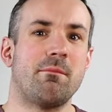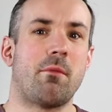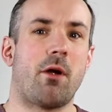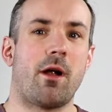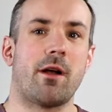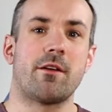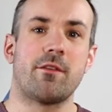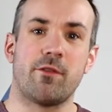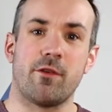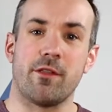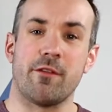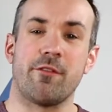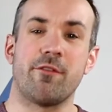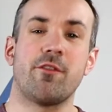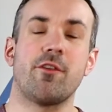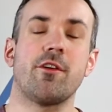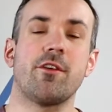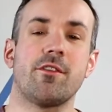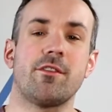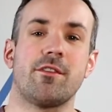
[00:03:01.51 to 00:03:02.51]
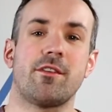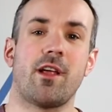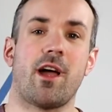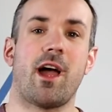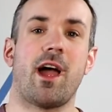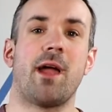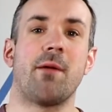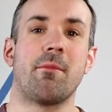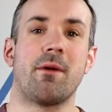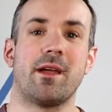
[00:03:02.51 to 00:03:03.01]
marked for the first
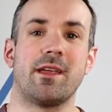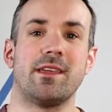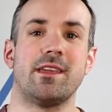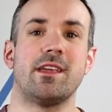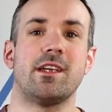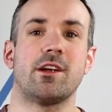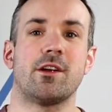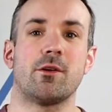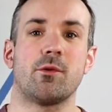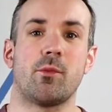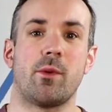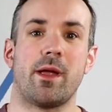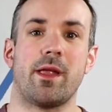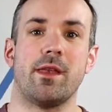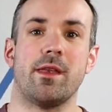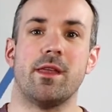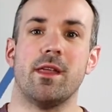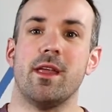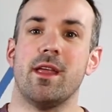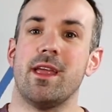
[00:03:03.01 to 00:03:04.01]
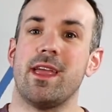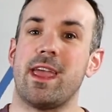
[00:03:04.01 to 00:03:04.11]
time a year when